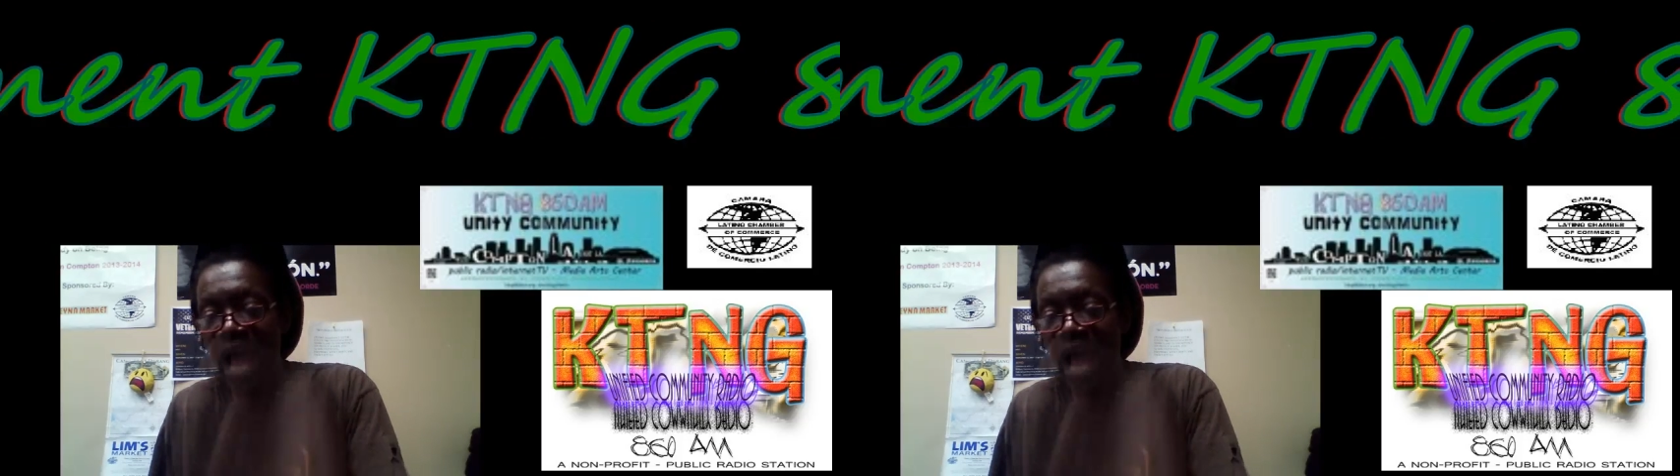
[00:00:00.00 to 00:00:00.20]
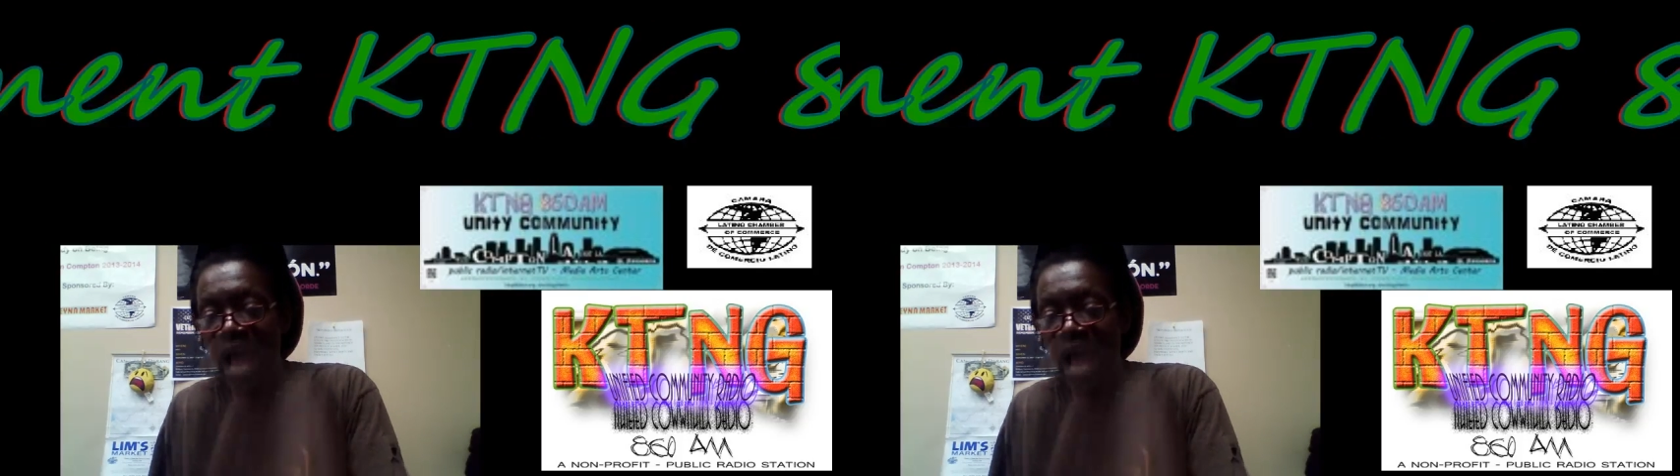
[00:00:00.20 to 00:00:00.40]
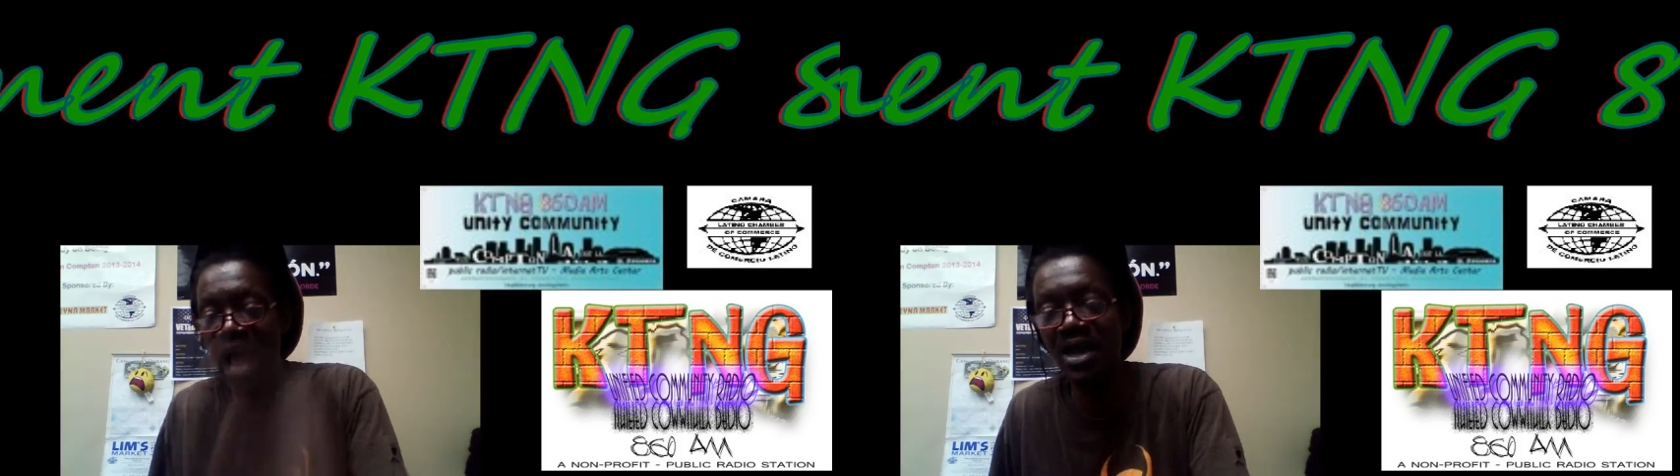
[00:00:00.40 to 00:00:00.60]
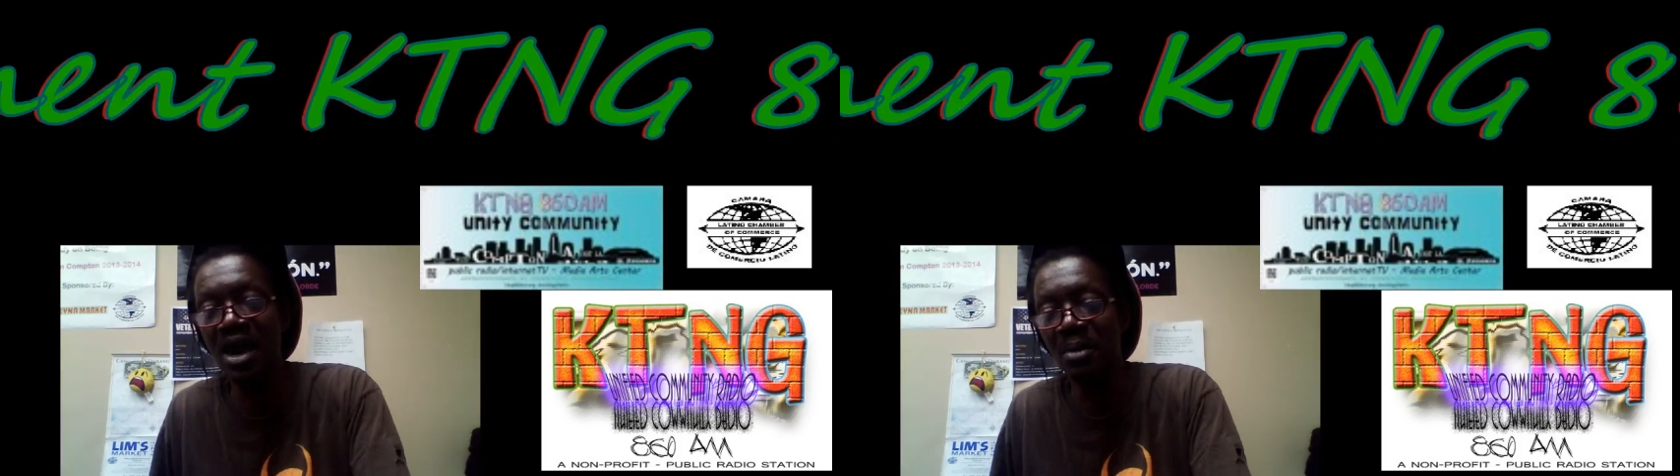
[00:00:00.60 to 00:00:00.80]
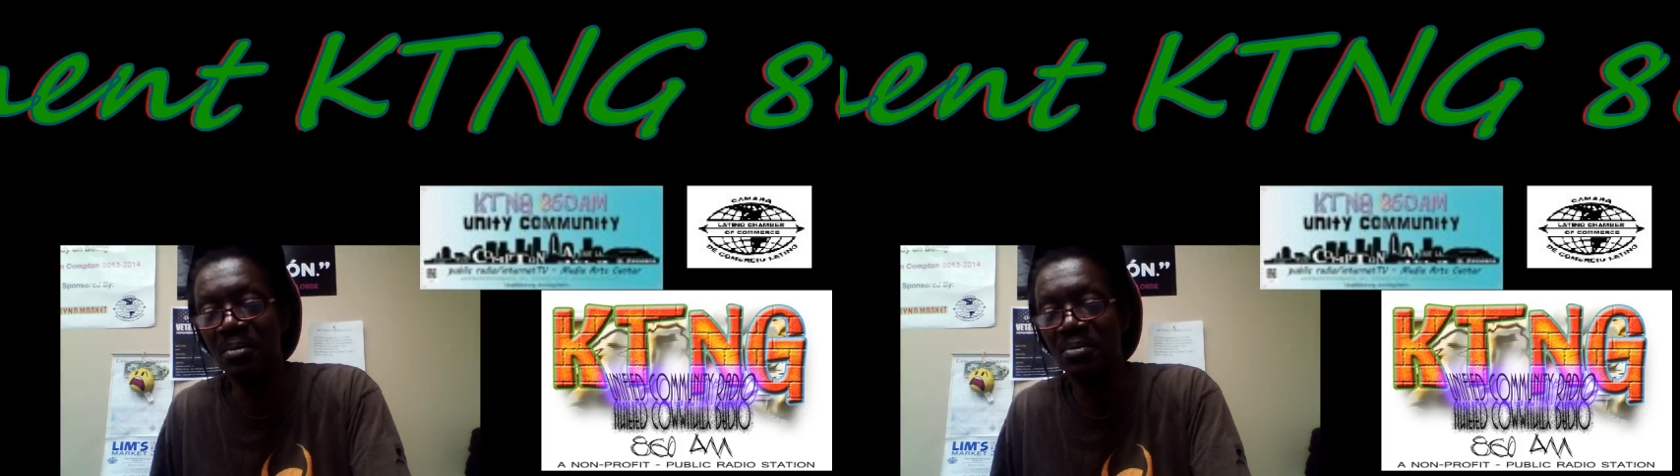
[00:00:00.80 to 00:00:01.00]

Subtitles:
on them.